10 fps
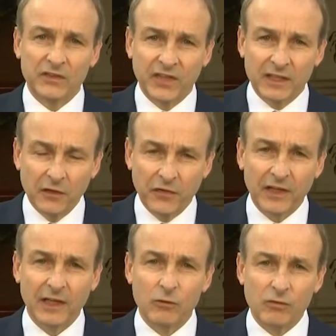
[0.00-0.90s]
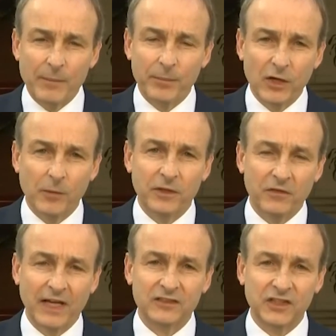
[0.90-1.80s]
significantly ramping up the
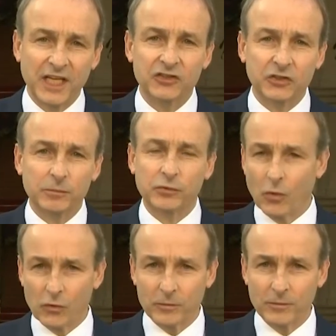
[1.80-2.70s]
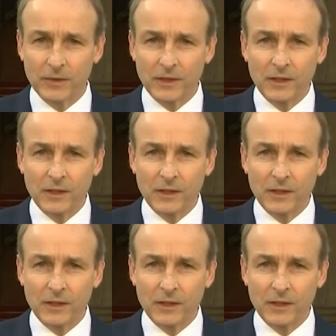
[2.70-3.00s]
vaccination program,